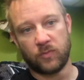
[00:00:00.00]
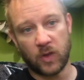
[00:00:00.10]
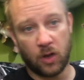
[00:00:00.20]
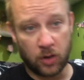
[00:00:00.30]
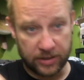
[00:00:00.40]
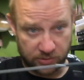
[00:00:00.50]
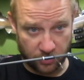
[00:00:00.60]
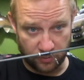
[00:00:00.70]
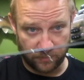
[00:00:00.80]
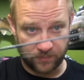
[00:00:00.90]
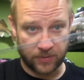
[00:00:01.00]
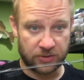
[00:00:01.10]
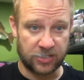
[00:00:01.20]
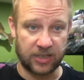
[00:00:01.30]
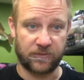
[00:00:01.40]
Okay, so
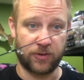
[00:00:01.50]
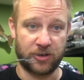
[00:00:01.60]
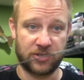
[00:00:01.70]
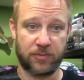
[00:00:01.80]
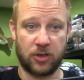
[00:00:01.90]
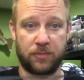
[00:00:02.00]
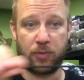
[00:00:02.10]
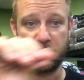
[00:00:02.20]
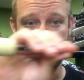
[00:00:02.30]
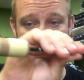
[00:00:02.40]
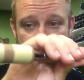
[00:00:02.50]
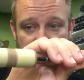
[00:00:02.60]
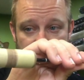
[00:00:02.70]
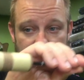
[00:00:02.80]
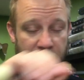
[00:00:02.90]
first things first, the
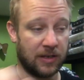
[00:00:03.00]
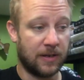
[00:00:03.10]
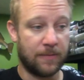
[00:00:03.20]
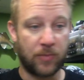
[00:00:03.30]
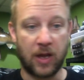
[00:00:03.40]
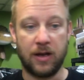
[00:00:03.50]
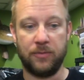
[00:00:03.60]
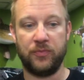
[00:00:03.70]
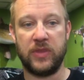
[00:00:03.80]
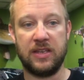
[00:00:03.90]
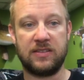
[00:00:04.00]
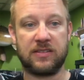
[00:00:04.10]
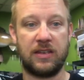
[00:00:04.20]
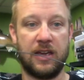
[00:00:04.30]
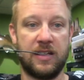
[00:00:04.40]
Precision. This
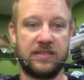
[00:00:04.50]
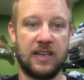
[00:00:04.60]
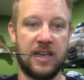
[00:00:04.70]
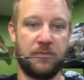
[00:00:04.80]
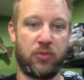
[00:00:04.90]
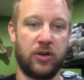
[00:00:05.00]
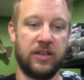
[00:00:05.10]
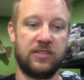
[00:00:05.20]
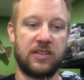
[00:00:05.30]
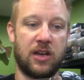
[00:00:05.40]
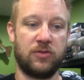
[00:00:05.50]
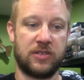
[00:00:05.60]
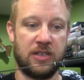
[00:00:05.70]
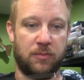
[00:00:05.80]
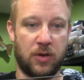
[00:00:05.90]
has a pretty stout
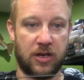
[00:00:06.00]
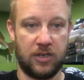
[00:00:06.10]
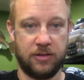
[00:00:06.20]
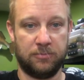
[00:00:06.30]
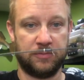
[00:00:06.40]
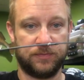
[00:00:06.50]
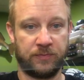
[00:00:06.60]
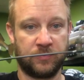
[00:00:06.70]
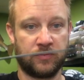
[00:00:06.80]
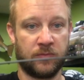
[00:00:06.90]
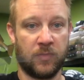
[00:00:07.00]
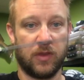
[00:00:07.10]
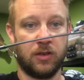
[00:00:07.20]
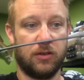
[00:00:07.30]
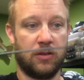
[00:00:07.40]
tip on it,
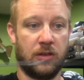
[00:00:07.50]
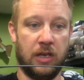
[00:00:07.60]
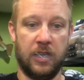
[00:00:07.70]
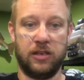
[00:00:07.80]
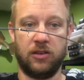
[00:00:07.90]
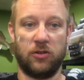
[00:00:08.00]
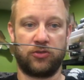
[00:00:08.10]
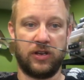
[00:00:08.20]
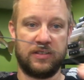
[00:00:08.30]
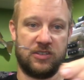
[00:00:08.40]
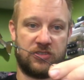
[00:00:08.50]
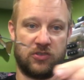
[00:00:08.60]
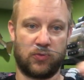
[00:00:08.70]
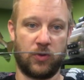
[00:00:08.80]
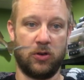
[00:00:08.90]
and it, you know,
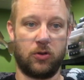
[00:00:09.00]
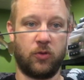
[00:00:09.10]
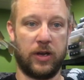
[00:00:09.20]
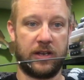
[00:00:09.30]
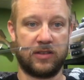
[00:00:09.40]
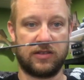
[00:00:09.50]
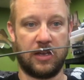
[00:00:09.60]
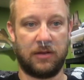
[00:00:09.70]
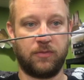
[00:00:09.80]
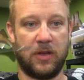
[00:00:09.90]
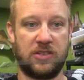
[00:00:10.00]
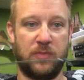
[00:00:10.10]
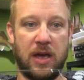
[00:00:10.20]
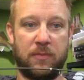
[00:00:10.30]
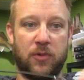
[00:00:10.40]
transitions real quick. It's like it's
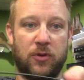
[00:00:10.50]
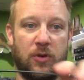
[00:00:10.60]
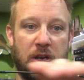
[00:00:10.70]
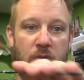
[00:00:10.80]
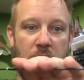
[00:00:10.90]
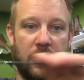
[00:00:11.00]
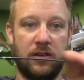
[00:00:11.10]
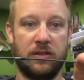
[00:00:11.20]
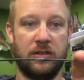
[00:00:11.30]
backbone right away.